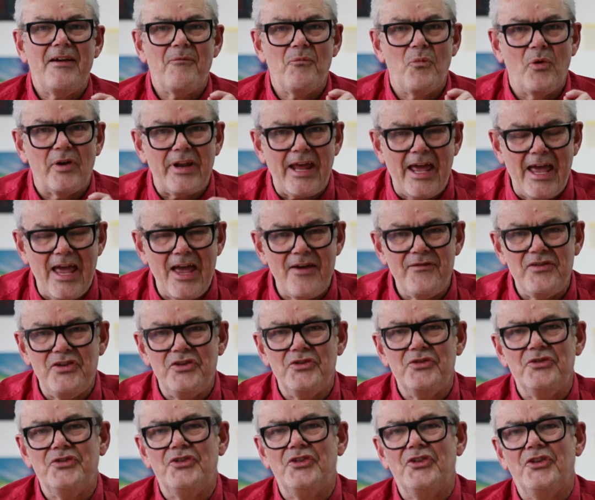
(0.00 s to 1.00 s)
Whatever
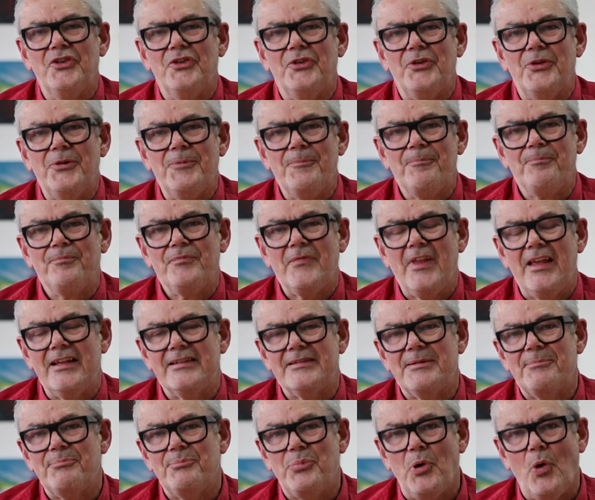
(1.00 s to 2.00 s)
you do,
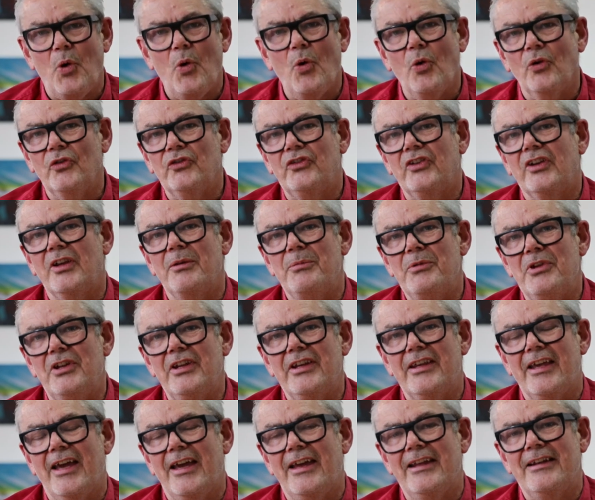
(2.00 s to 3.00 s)
it's important to
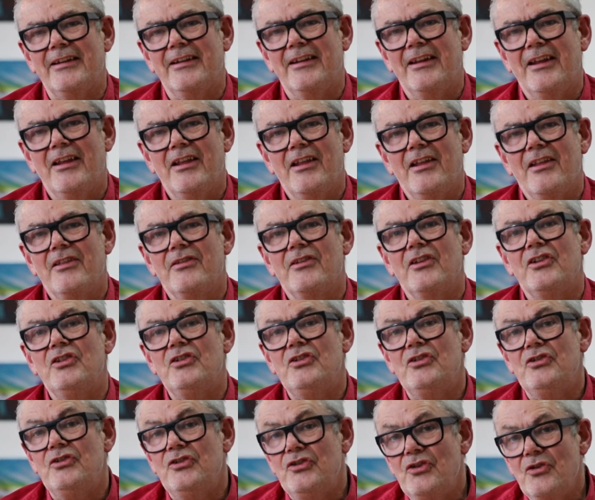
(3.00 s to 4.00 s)
communicate
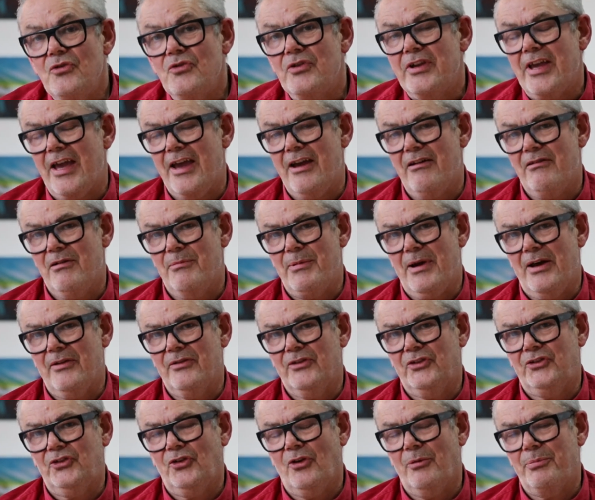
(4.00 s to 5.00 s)
that you care
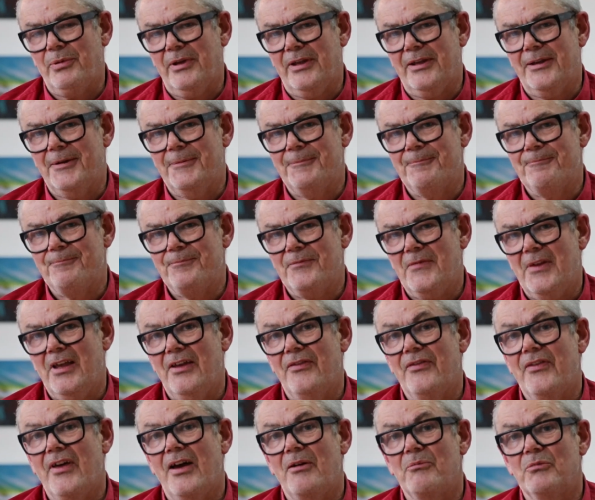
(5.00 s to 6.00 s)
about the topic,
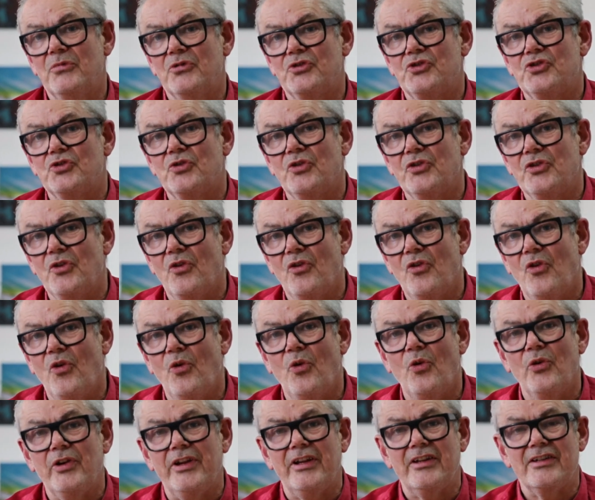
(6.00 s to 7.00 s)
and that will draw your
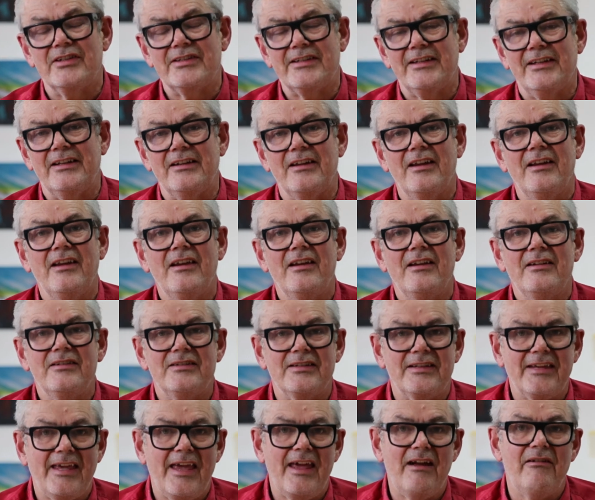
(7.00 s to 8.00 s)
audience in
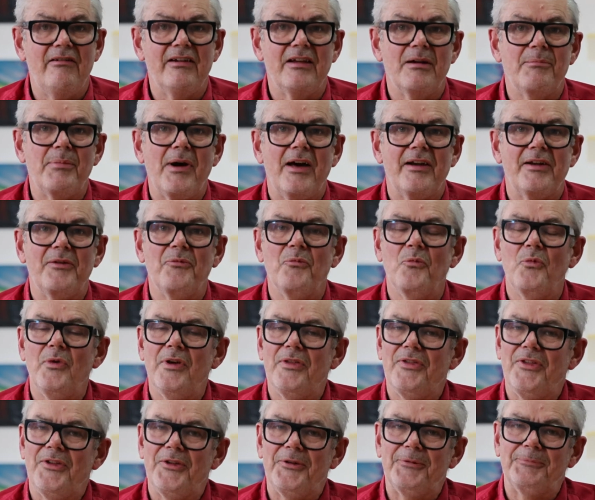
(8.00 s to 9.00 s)
to caring about it
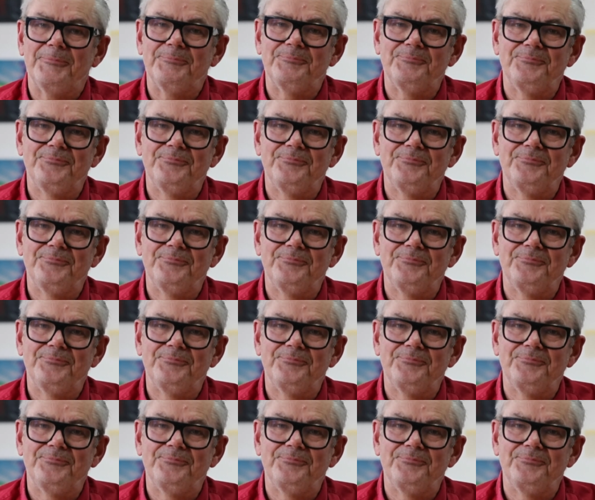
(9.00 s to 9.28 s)
with you.